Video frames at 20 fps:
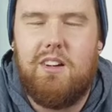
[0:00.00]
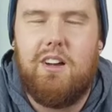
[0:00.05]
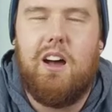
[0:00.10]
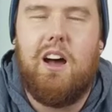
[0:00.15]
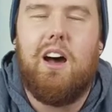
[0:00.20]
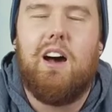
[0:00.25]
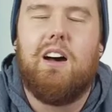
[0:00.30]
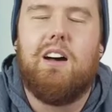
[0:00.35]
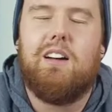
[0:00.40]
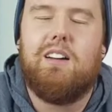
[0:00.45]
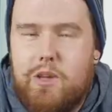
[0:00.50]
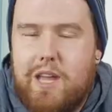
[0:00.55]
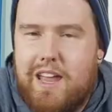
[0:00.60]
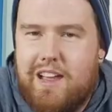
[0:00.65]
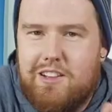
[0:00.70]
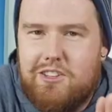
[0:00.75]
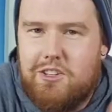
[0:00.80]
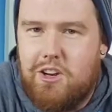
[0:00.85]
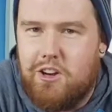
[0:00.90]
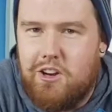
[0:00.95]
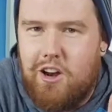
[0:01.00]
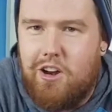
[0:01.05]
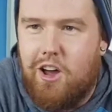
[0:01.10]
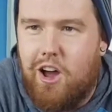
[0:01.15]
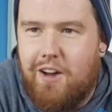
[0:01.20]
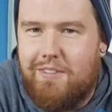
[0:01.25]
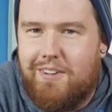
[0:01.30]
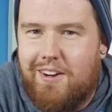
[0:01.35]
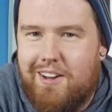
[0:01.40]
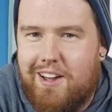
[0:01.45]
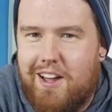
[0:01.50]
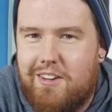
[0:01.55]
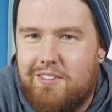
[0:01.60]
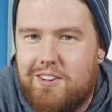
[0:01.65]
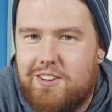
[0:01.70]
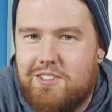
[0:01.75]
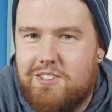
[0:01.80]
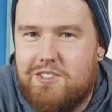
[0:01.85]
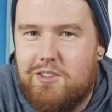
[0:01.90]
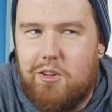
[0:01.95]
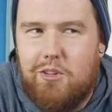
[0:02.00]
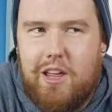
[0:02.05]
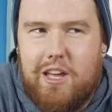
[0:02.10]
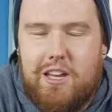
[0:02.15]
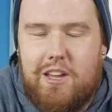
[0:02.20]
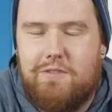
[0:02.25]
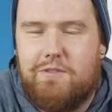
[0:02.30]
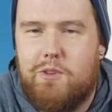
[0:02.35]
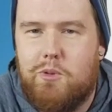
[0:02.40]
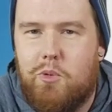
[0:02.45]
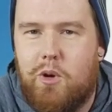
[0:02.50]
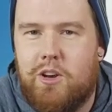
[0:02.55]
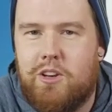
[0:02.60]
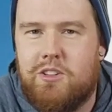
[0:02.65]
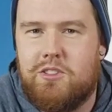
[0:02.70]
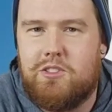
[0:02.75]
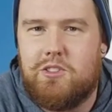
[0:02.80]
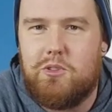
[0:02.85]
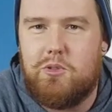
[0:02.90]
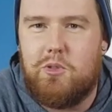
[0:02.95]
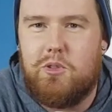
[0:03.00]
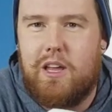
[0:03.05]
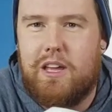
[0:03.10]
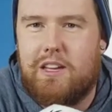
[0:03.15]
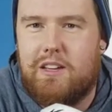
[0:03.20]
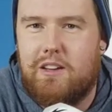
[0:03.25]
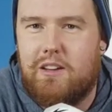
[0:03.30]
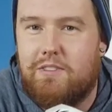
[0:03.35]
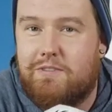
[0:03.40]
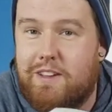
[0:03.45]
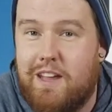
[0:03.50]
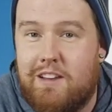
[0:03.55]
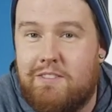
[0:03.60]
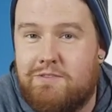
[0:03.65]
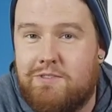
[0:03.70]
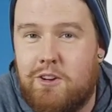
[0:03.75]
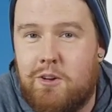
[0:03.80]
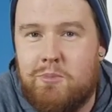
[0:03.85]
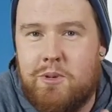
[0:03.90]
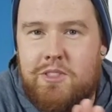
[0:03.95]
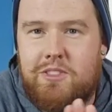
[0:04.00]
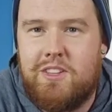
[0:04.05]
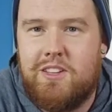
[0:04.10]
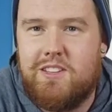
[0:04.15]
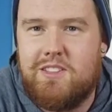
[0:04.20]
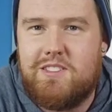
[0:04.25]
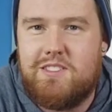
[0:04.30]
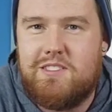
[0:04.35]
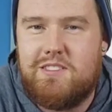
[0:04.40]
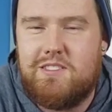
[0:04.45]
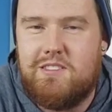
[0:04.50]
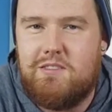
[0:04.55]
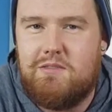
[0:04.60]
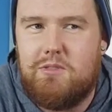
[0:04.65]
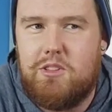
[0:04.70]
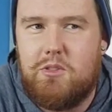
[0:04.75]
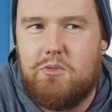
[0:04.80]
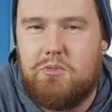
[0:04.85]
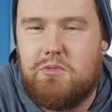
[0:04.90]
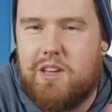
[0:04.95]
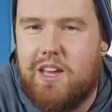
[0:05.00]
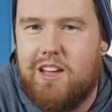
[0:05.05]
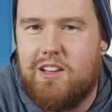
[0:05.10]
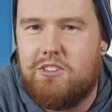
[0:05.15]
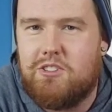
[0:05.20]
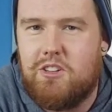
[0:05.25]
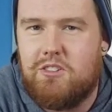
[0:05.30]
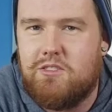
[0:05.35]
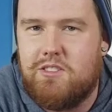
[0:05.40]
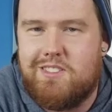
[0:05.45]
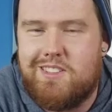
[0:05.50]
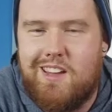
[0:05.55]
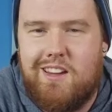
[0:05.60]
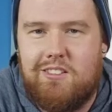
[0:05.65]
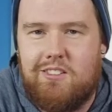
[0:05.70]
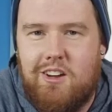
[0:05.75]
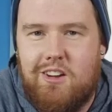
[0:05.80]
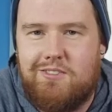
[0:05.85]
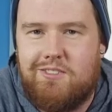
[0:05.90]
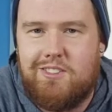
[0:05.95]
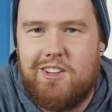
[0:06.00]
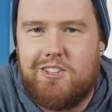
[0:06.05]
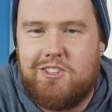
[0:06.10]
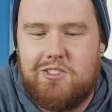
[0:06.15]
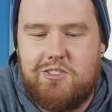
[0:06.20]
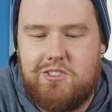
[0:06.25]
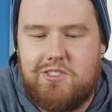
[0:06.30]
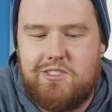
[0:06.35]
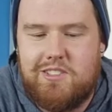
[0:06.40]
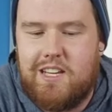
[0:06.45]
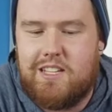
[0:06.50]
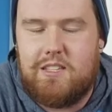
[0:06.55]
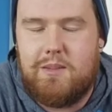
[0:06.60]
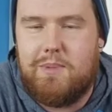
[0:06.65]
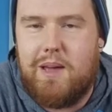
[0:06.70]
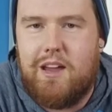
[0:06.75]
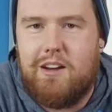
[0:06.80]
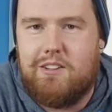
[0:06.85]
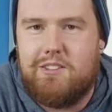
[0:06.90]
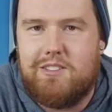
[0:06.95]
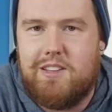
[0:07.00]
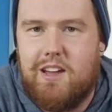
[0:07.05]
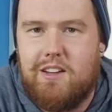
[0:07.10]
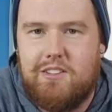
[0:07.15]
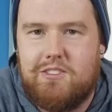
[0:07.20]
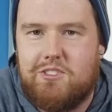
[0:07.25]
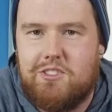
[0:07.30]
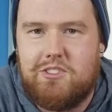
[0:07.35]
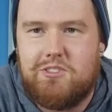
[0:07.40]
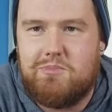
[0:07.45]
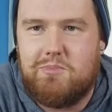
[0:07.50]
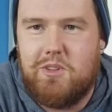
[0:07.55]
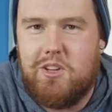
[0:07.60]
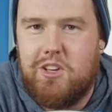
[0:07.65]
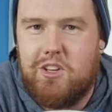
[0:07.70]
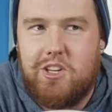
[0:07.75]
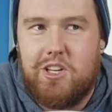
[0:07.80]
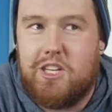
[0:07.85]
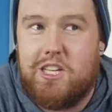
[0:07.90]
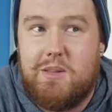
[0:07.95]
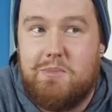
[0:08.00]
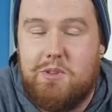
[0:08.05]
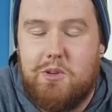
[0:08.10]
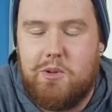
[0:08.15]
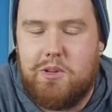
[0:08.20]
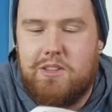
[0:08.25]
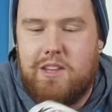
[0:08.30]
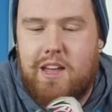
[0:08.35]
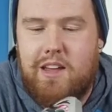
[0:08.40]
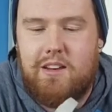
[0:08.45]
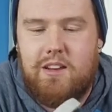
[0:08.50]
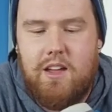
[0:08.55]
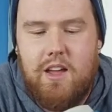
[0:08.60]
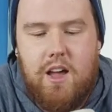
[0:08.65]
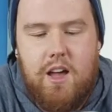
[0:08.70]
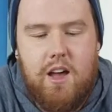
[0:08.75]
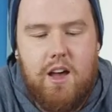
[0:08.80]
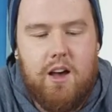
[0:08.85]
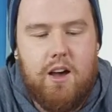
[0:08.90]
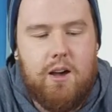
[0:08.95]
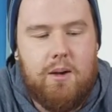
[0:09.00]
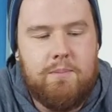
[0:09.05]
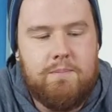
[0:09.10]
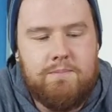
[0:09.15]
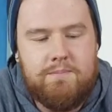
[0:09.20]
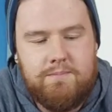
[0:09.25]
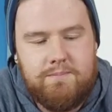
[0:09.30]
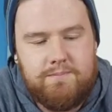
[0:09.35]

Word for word: Ah! Can't turn it off, however. So like if you want to do like a fan film with this, you can't turn the sound off unless you just take the batteries out. It's just gonna keep doing that. Um,